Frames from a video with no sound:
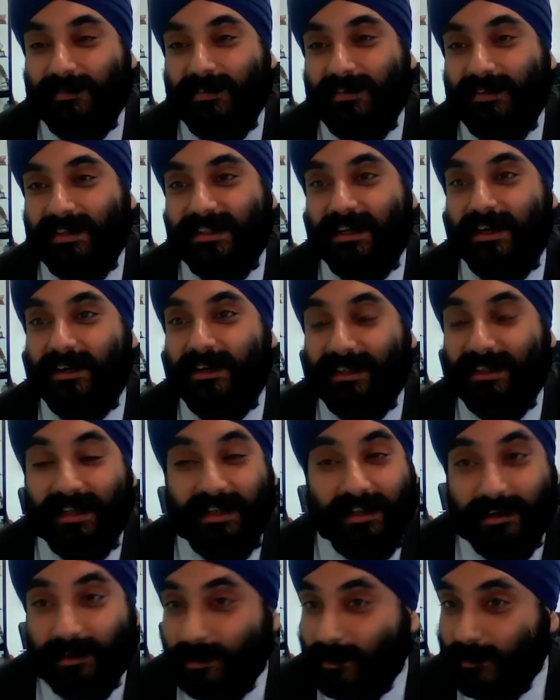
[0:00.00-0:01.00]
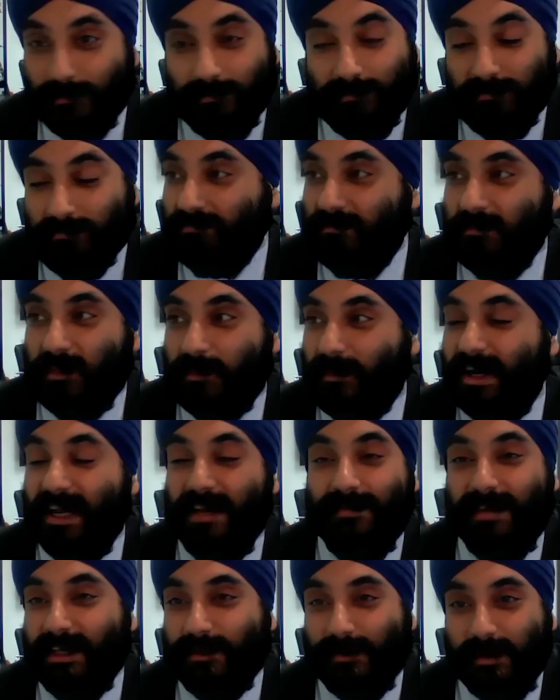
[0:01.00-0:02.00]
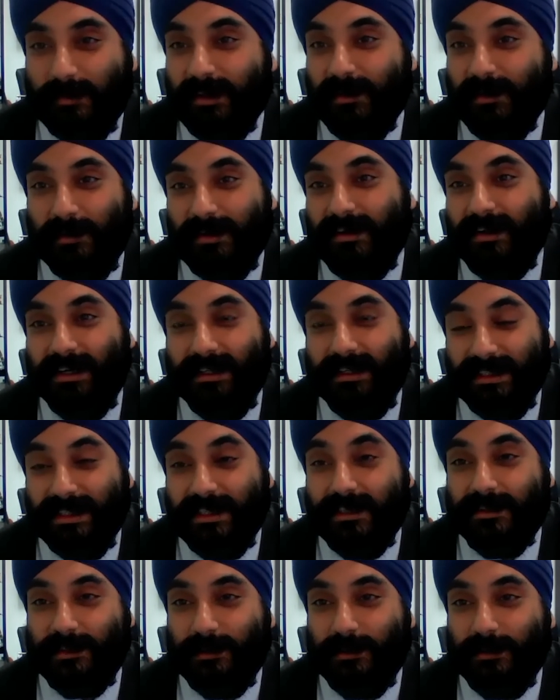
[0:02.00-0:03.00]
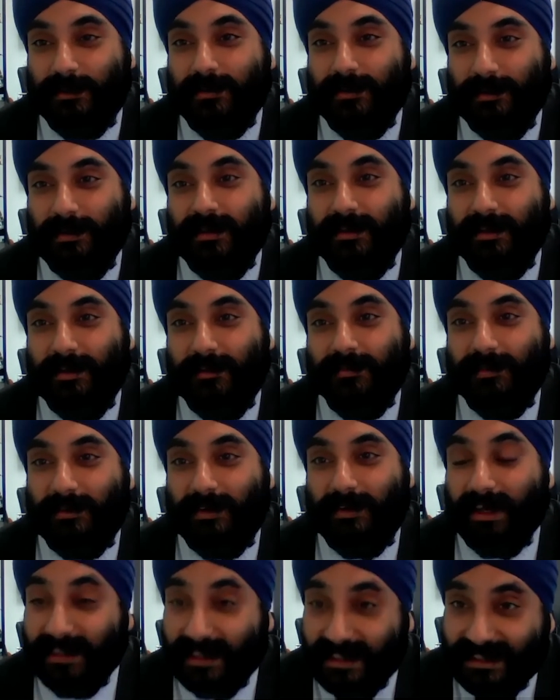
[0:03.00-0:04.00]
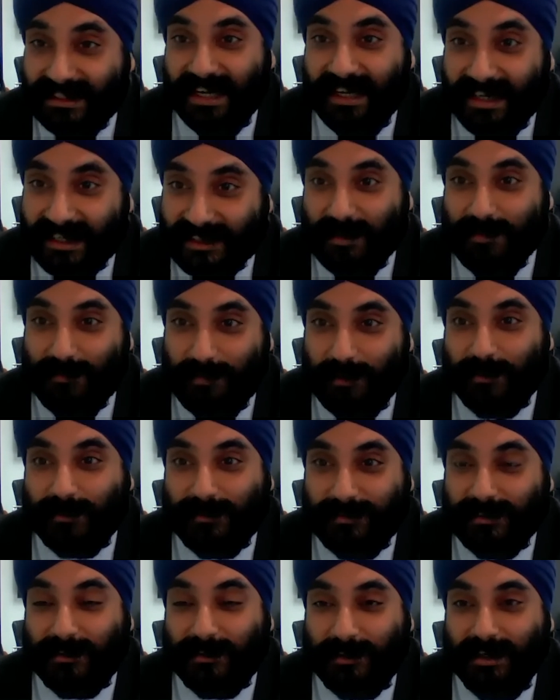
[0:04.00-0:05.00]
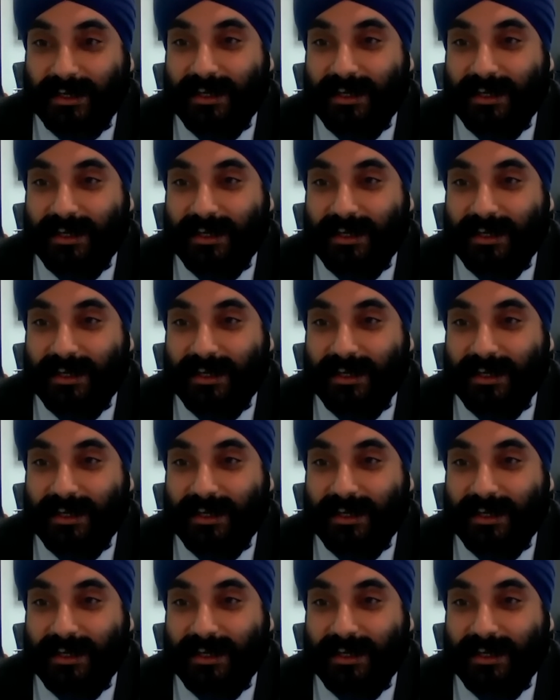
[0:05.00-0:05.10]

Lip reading: So 3 months we've been organizing this tour, right? The date has been booked for 3